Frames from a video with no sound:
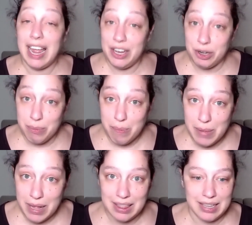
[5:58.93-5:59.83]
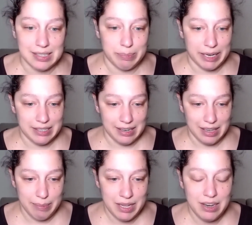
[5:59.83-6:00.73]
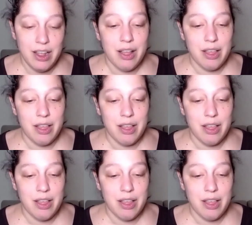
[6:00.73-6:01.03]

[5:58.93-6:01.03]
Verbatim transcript: and your monthly spending limit,